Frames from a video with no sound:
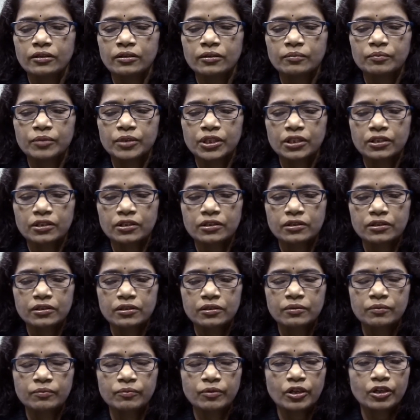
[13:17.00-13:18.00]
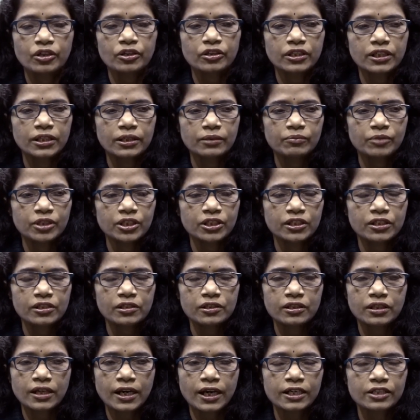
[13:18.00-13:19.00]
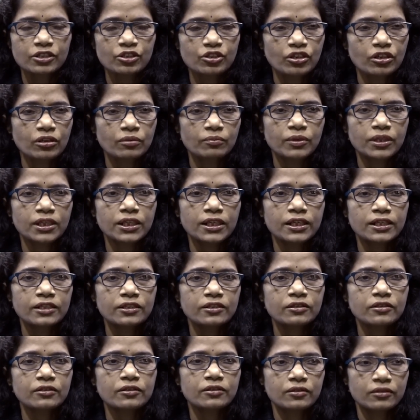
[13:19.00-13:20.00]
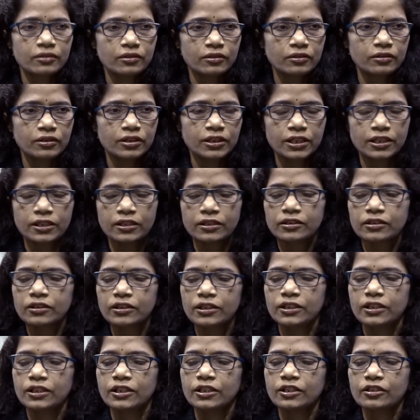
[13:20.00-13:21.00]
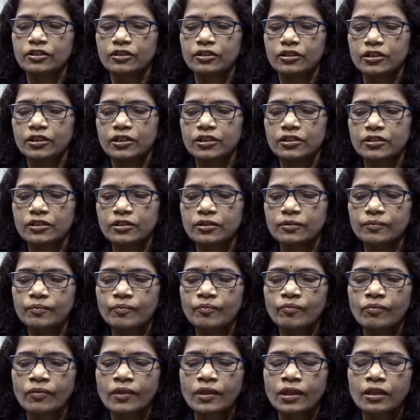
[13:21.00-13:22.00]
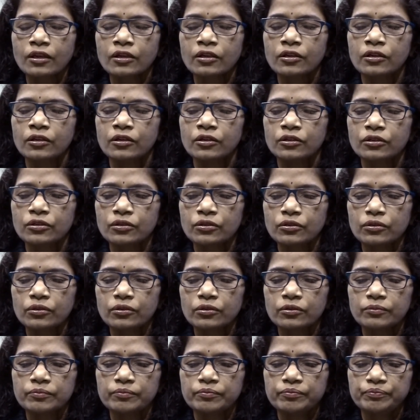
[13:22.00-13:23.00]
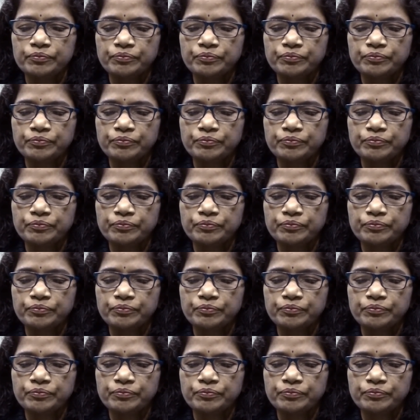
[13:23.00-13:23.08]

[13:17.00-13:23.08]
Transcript: because for them it is as normal as their health condition. So